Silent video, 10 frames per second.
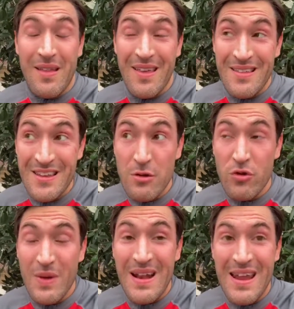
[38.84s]
continue
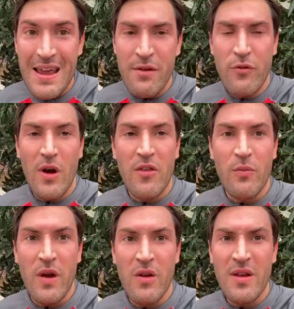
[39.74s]
to be lean throughout this
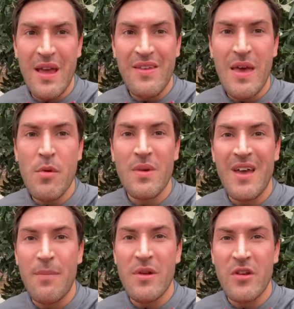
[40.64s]
period is keep your
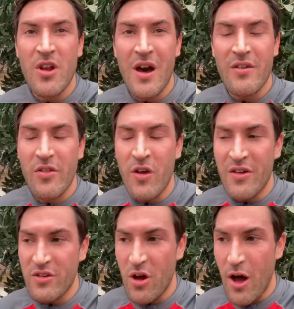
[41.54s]
metabolism nice
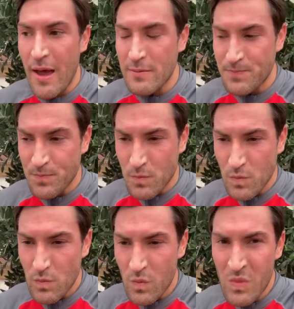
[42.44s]
and high.
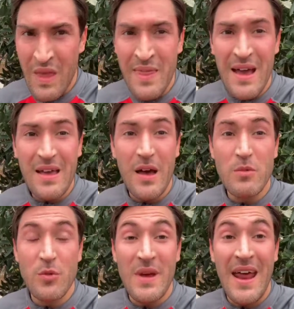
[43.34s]
And that
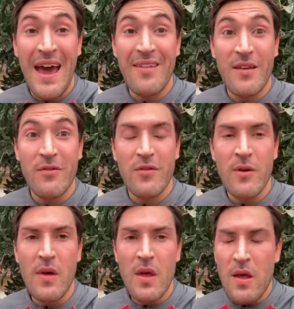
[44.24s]
comes with being active.
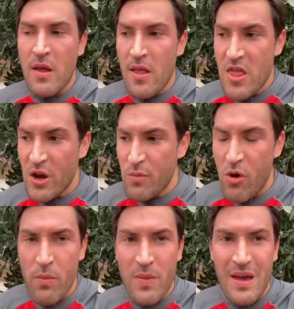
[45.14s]
The only
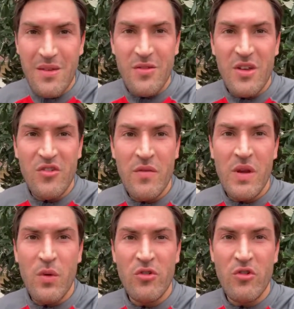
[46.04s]
problem is,
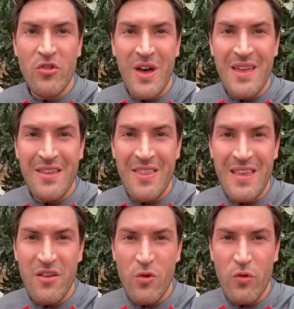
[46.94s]
generally, once you start eating
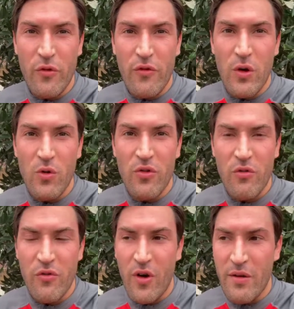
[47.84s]
these sorts of foods,
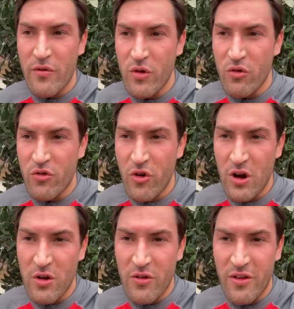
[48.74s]
refined foods,
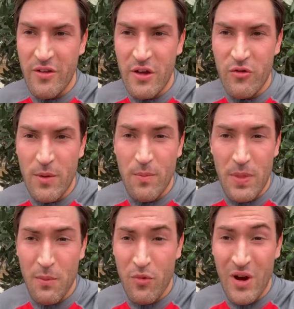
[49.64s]
chocolates, etc.,
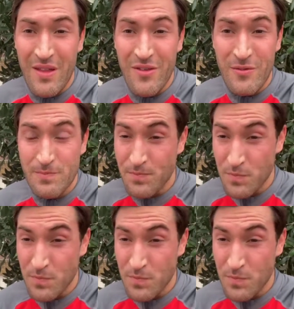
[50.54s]
breads,